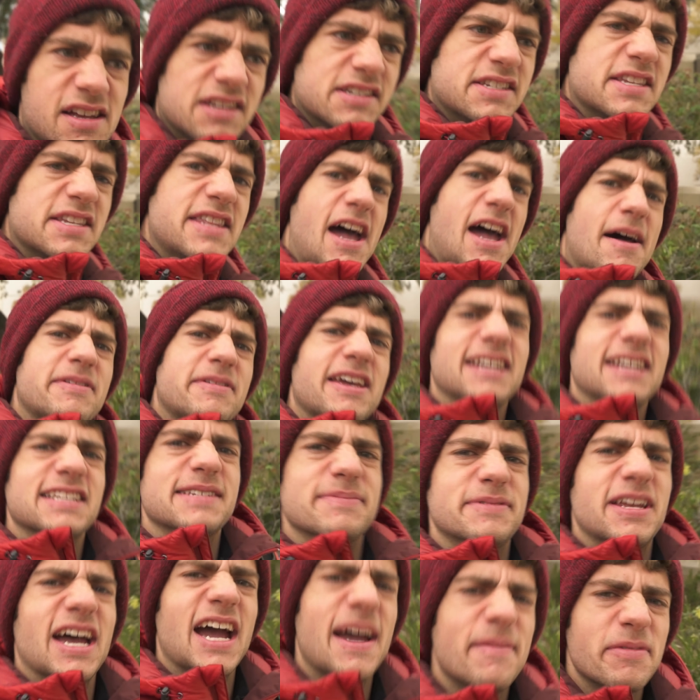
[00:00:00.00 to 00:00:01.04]
So now I'm taking
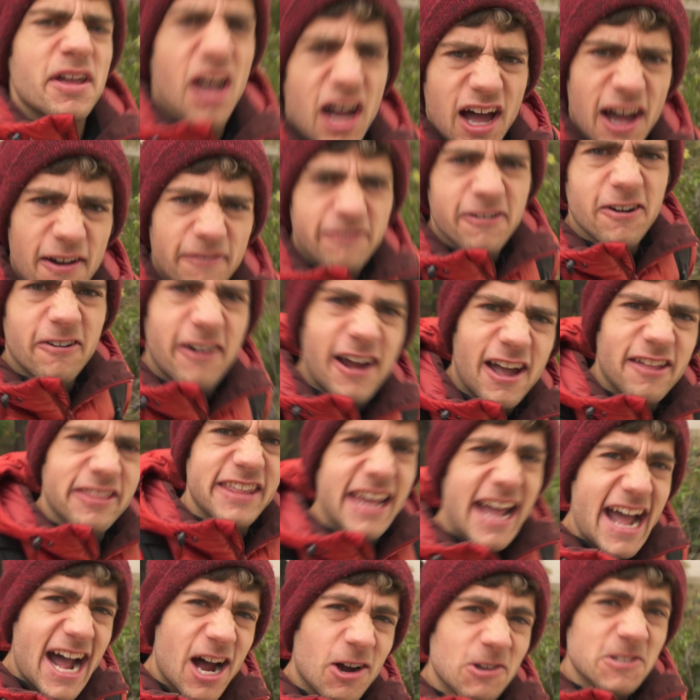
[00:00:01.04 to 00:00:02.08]
some time to hover around
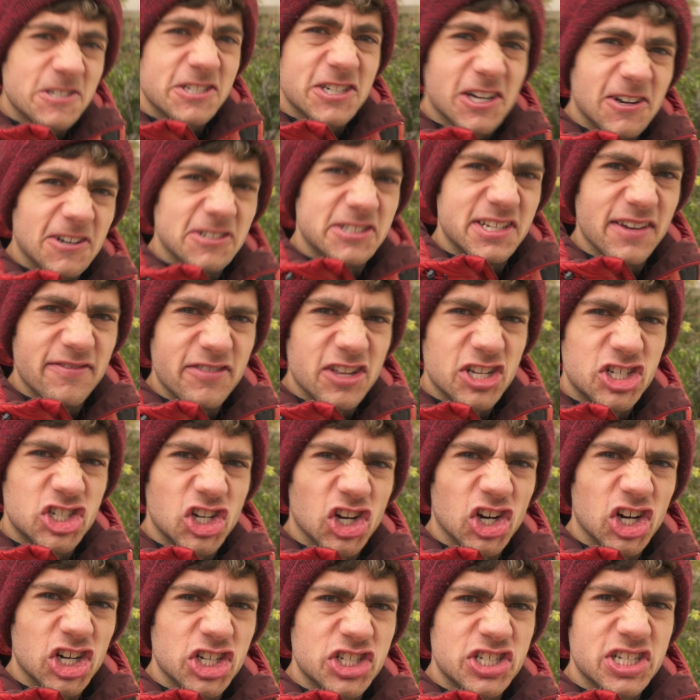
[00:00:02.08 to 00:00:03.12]
the outskirts of the
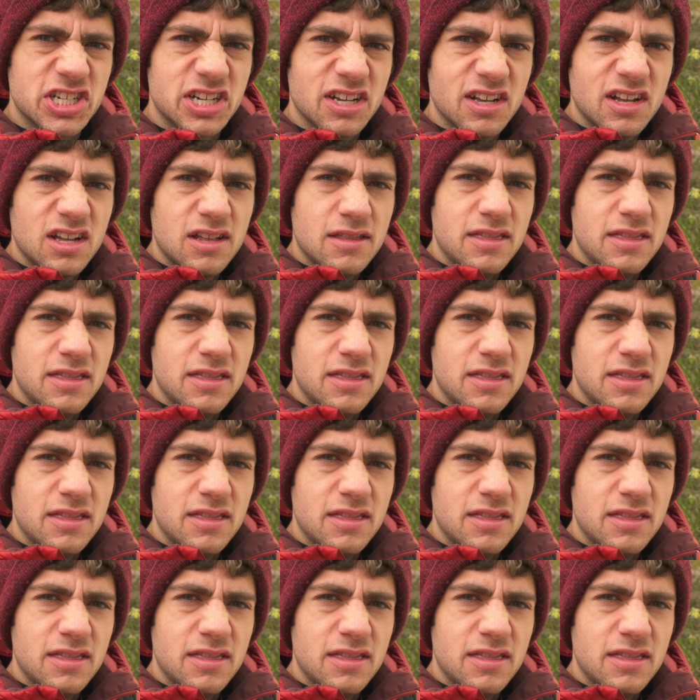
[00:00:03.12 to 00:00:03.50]
church,